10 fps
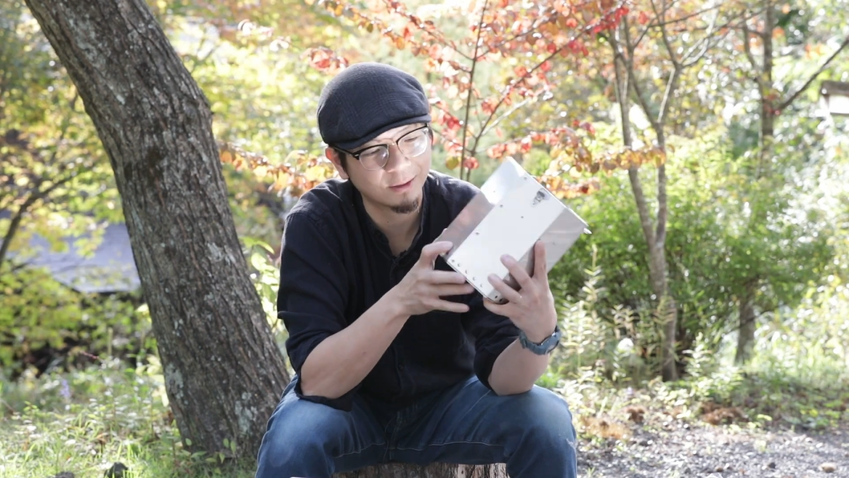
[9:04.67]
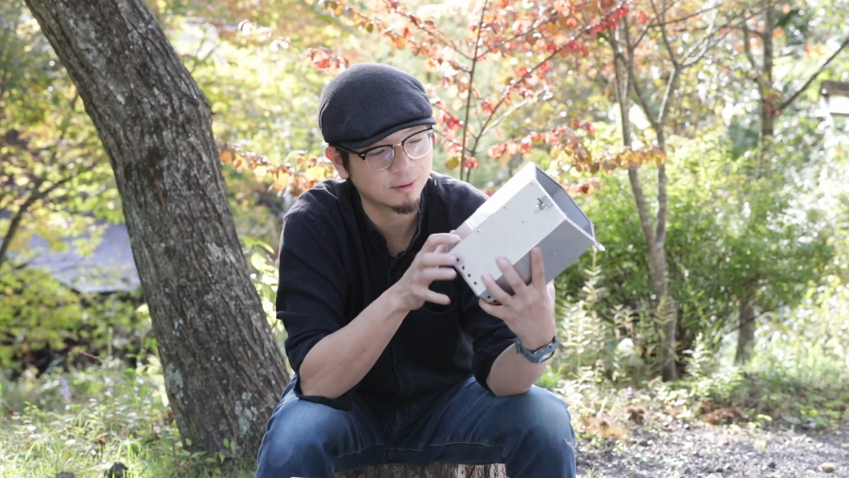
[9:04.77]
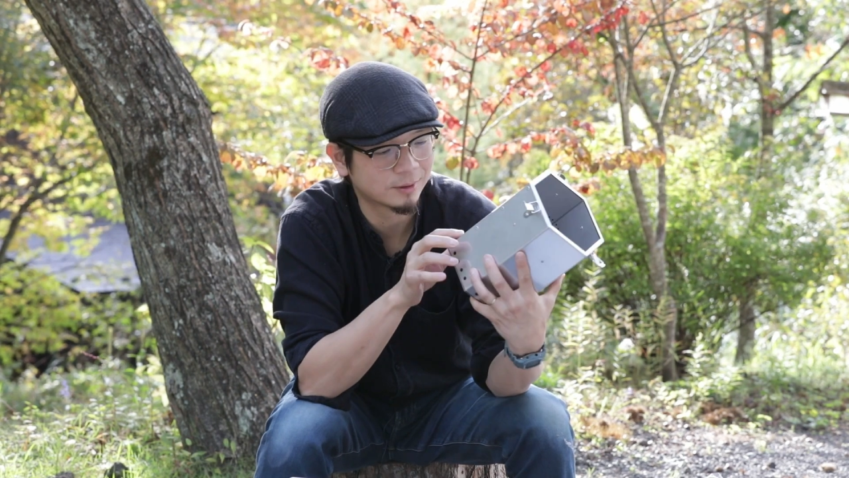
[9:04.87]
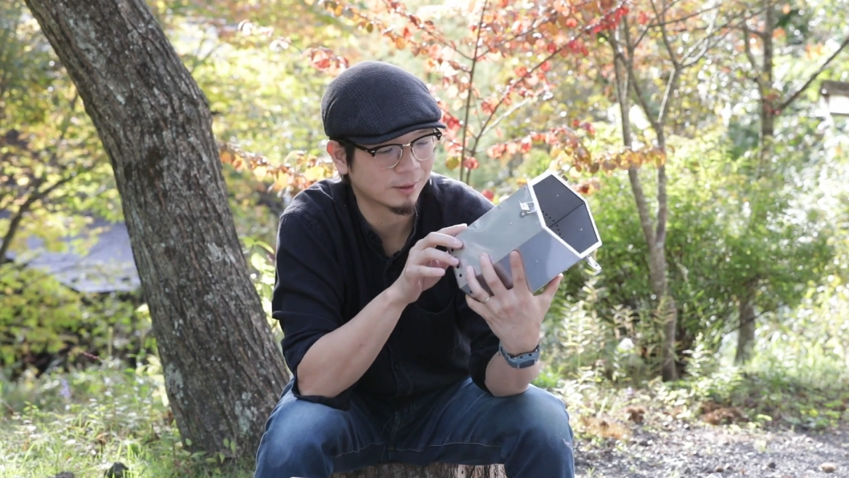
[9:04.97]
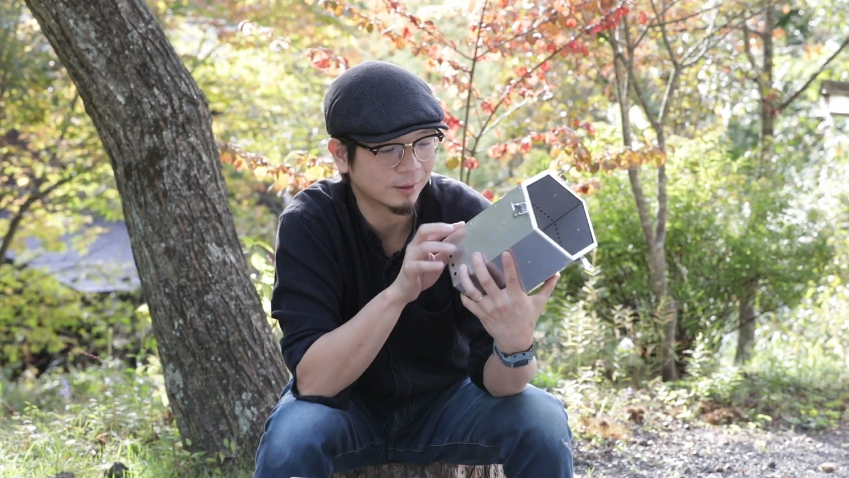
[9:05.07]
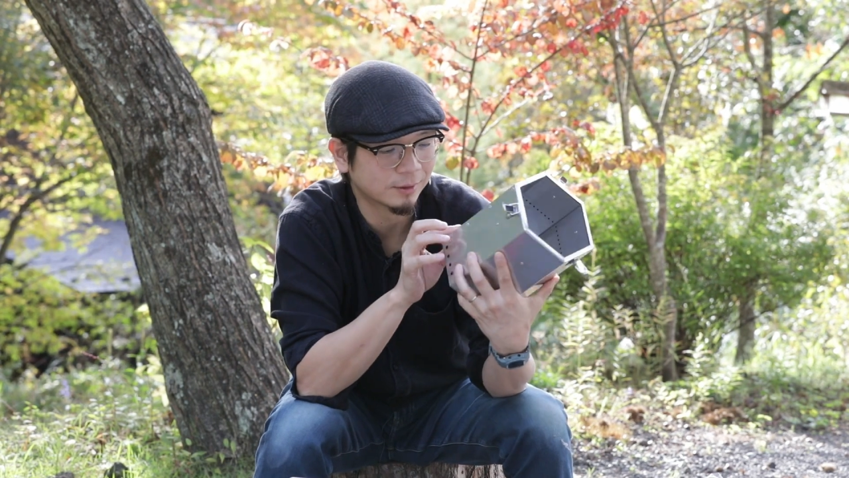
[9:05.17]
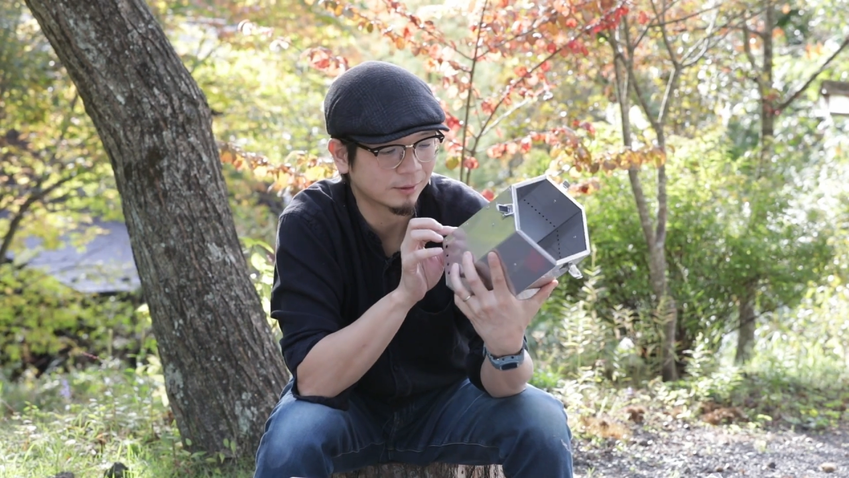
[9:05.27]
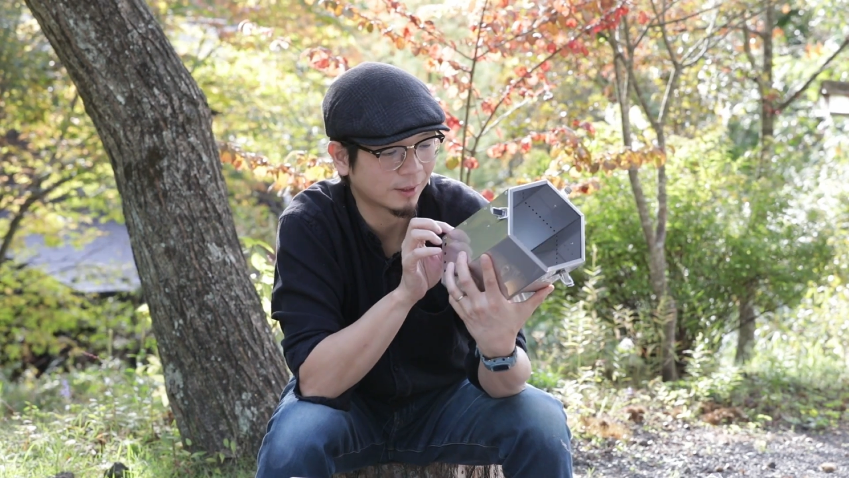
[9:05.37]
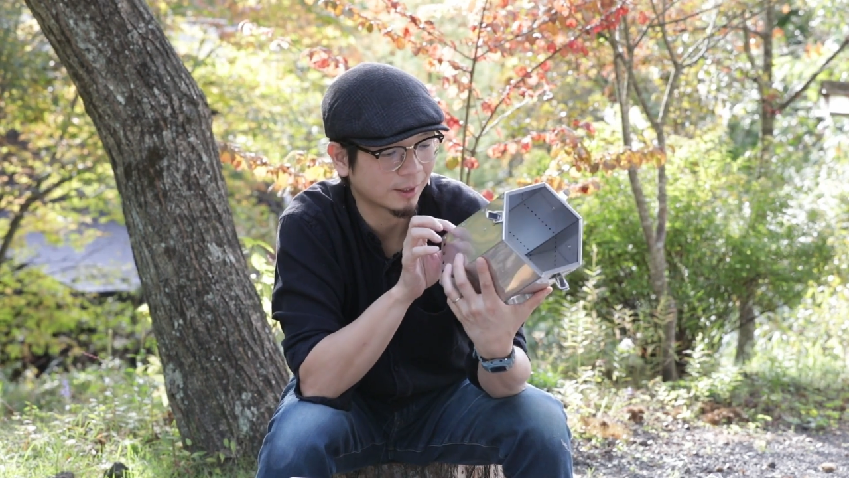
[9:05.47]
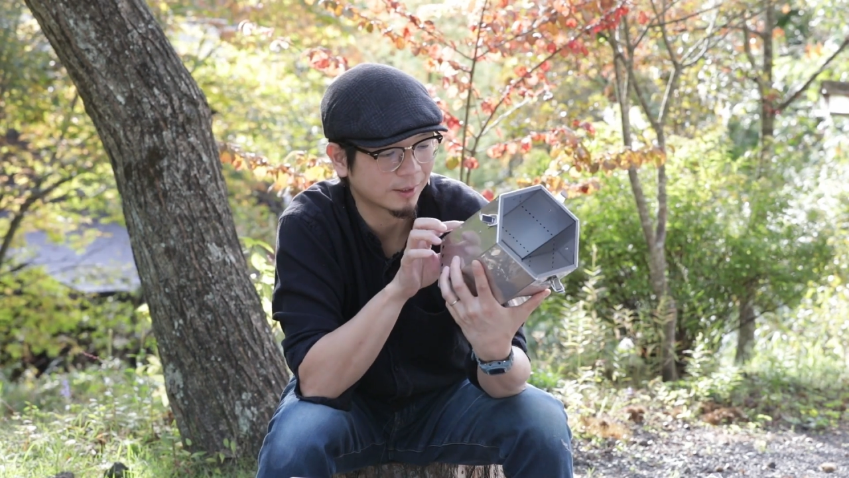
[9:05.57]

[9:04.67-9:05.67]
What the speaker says: there is a little